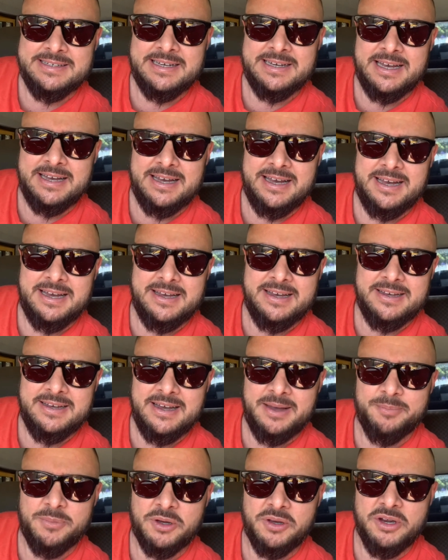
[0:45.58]

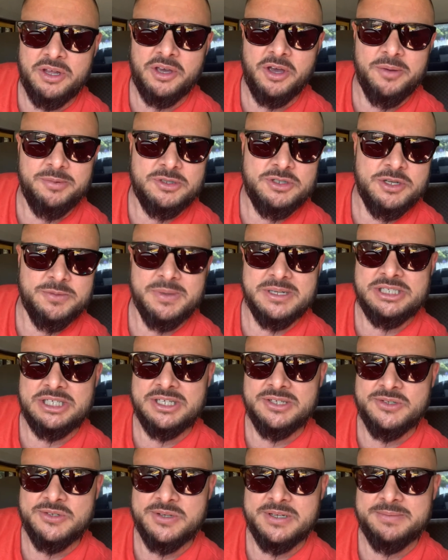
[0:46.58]
I'm not going to go too much
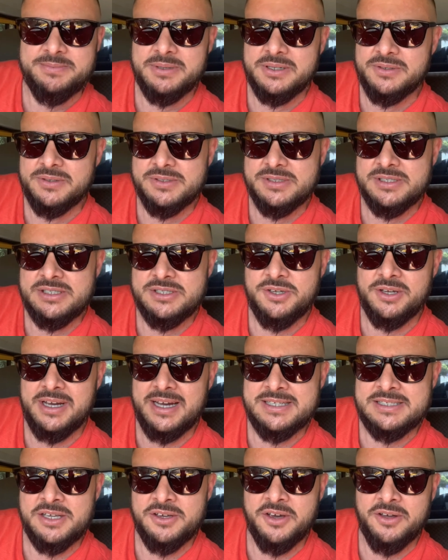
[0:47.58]
into it because you
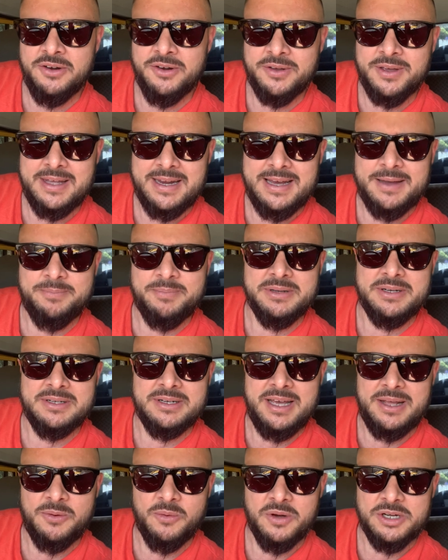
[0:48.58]
guys can go look it up
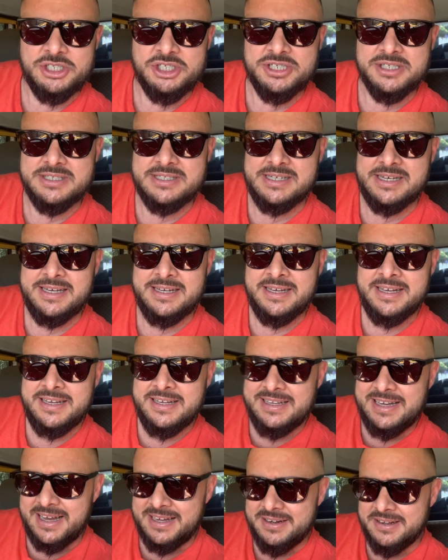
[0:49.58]
and watch it.
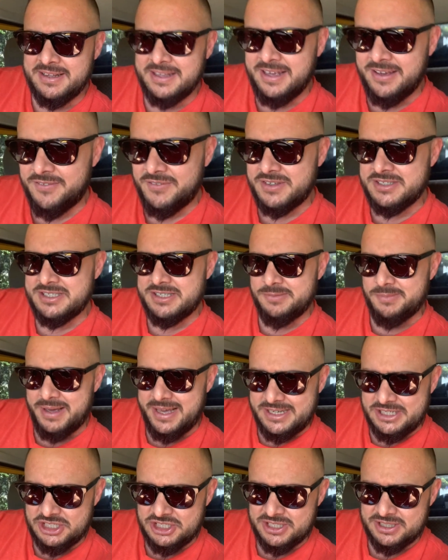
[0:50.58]
I did give a
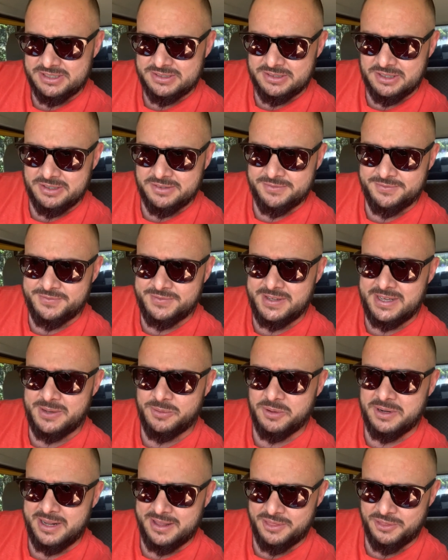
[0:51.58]
summation of
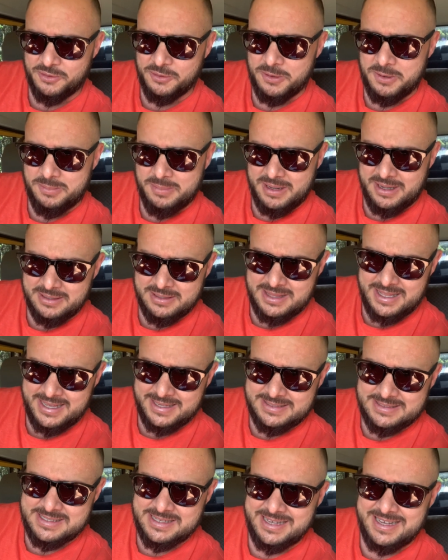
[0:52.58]
what I thought about
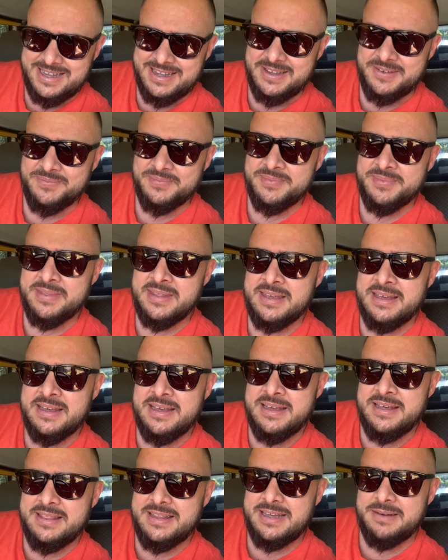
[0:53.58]

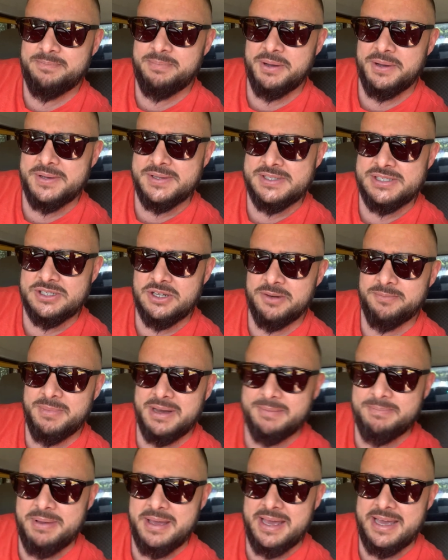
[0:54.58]
that post on
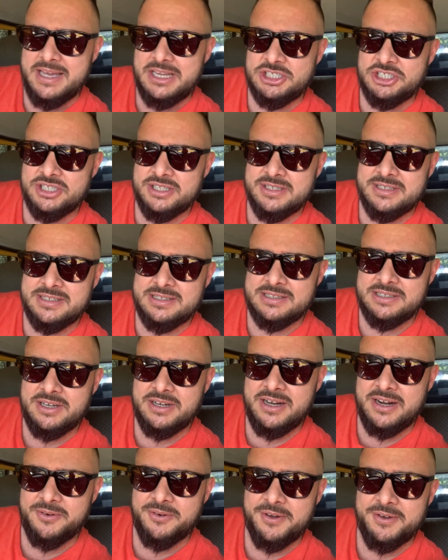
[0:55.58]
my page, and yeah,
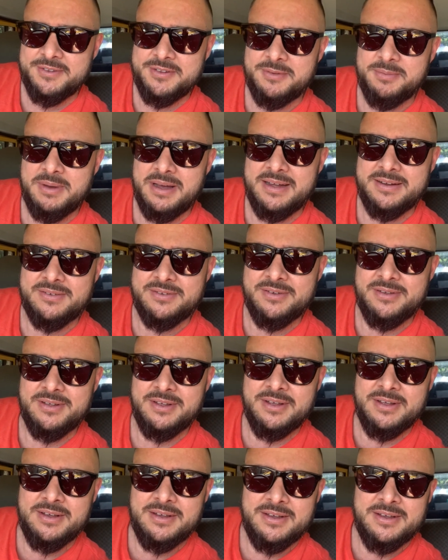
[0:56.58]
I wrote about
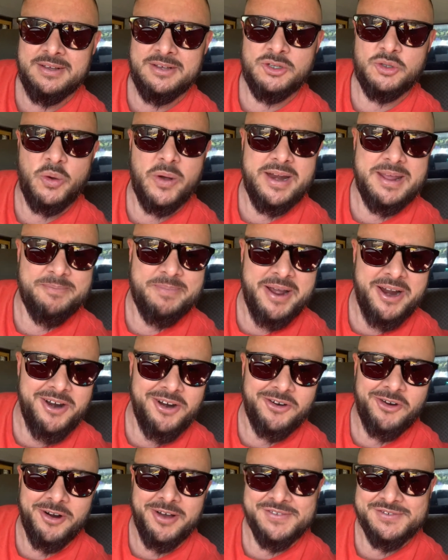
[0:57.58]
20
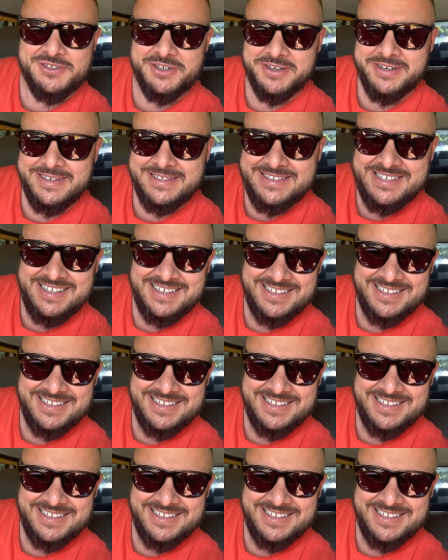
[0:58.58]
paragraphs on it.